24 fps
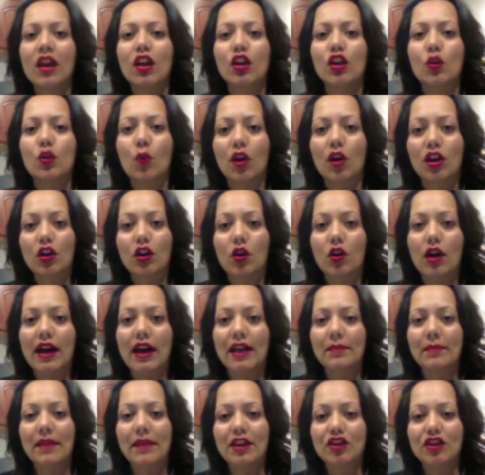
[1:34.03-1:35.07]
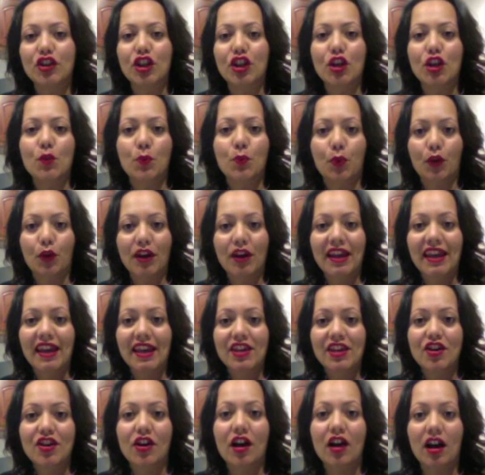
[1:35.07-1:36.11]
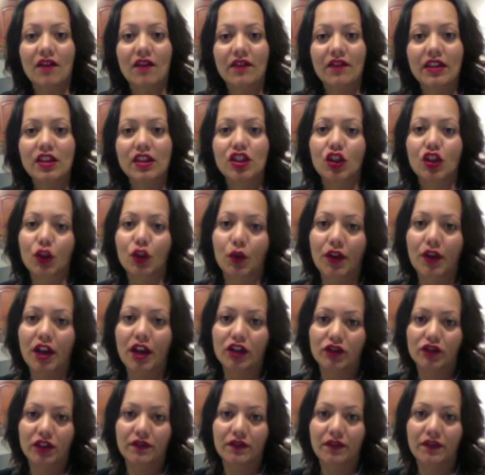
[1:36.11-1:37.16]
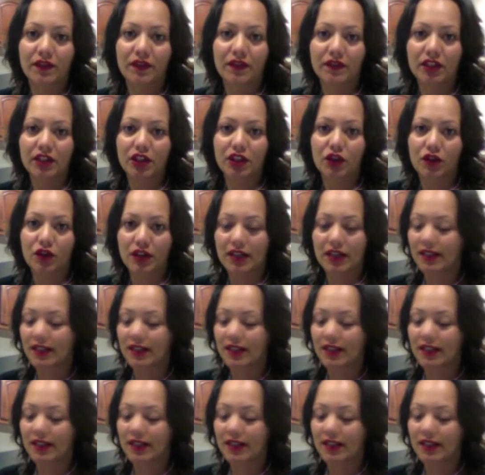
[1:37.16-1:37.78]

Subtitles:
you want to go ahead and make sure that you preheat your oven to 350 degrees.